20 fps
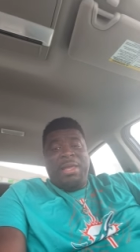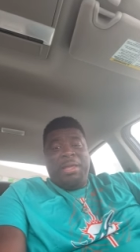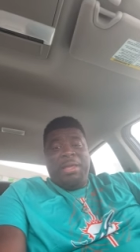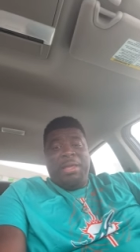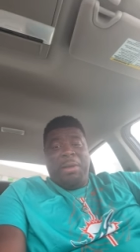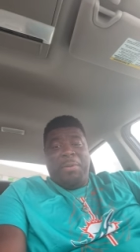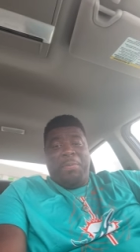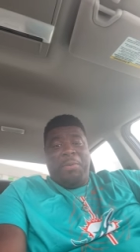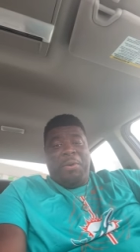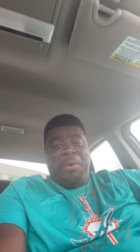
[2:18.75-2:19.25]

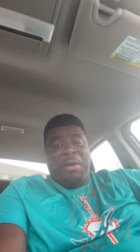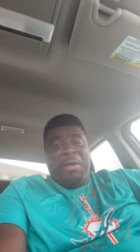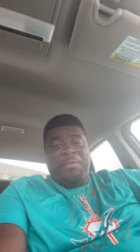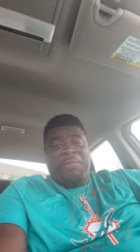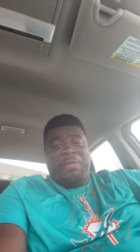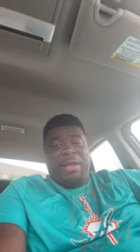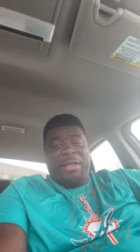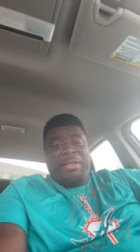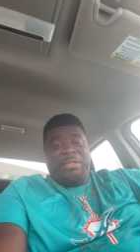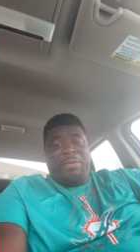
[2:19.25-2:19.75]
Your boy
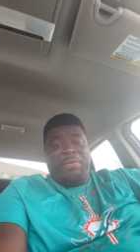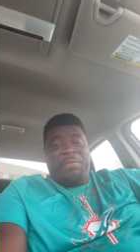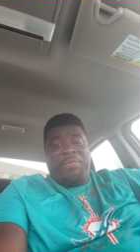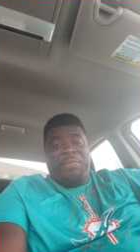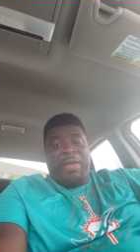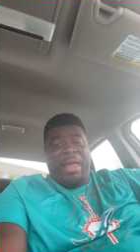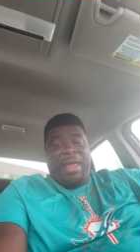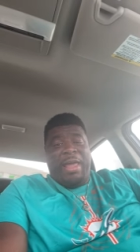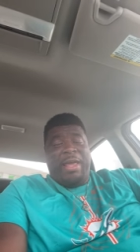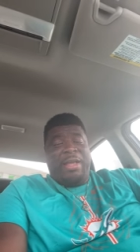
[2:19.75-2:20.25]
facing
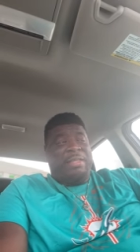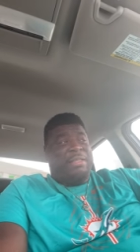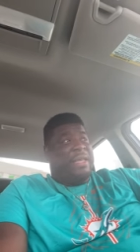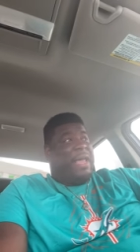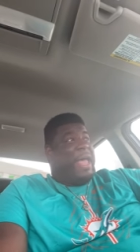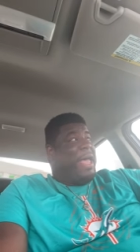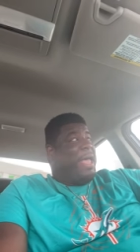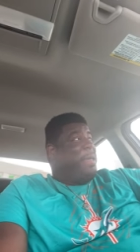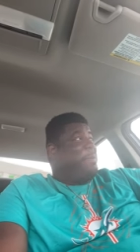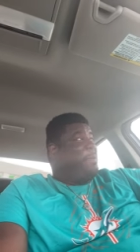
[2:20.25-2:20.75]
fan
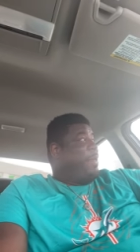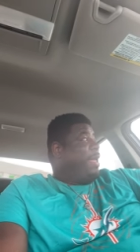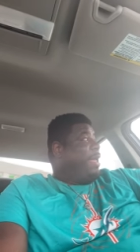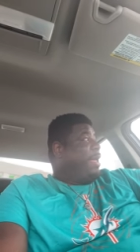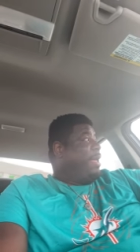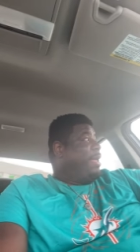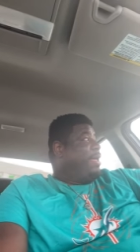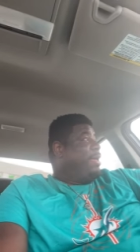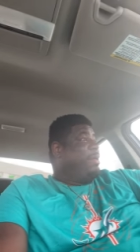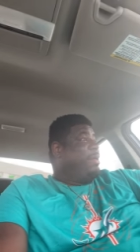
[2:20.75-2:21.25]
time,
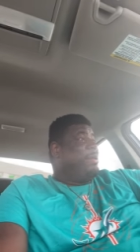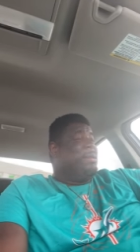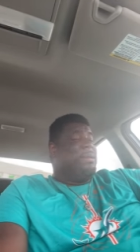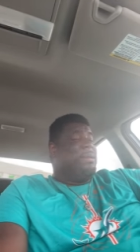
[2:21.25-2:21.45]
man.